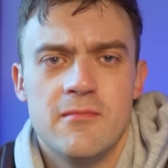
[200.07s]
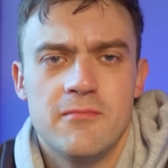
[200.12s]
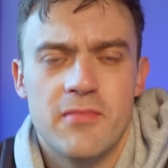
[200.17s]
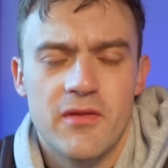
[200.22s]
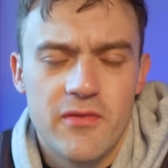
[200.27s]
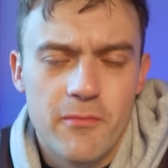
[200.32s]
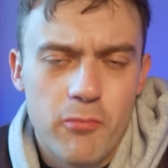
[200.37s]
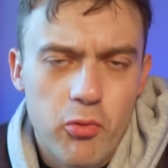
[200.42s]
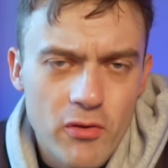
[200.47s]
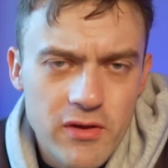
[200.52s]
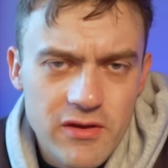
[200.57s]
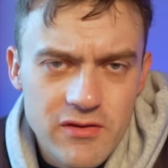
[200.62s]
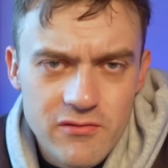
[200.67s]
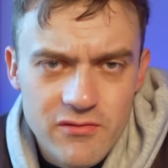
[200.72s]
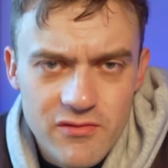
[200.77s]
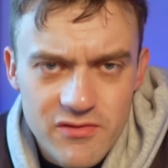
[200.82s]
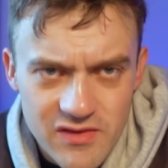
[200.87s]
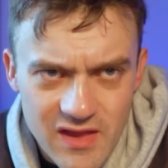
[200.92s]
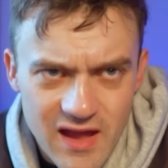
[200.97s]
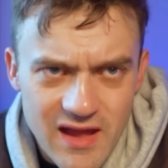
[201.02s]
But the
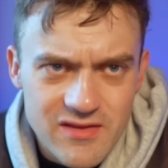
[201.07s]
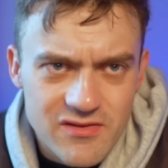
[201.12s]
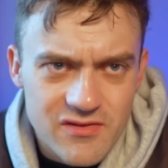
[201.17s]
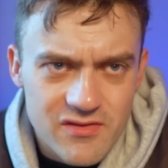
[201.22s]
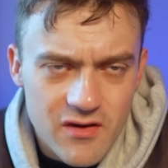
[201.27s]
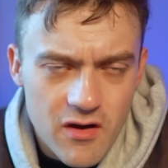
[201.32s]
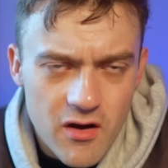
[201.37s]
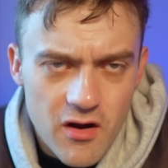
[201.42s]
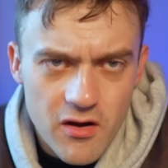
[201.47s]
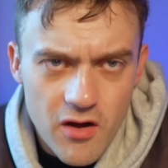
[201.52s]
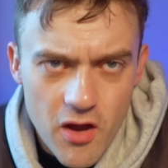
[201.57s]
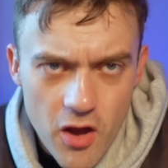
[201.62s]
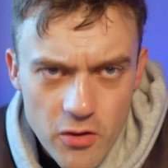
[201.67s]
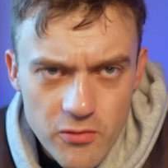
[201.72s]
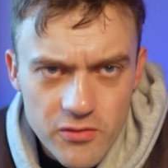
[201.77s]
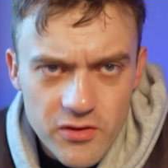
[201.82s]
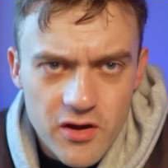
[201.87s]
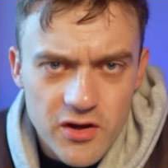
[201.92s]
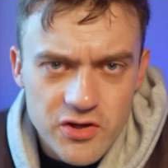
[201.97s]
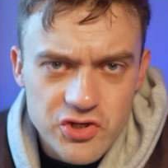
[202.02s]
point stands that
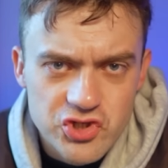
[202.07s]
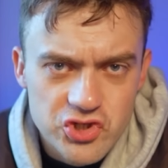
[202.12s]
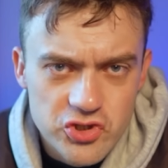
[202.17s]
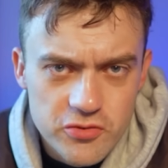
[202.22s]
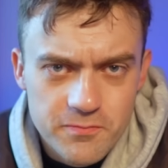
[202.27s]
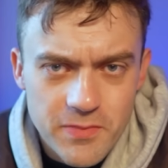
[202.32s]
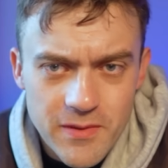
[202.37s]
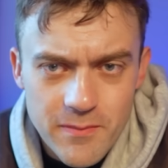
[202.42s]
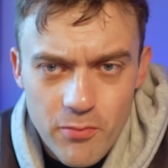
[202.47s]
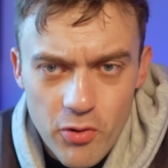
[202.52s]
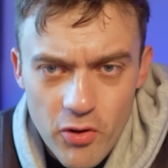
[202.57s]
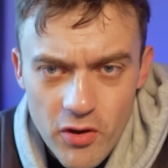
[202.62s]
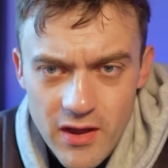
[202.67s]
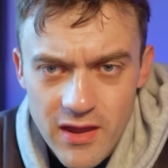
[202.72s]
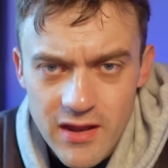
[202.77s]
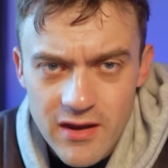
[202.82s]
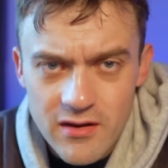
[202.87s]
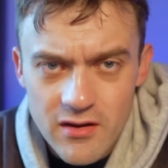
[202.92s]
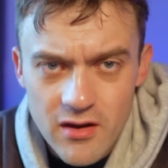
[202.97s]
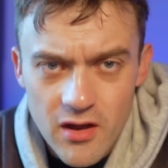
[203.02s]
Odegaard should be
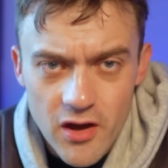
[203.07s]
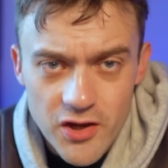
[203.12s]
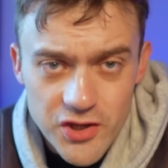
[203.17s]
putting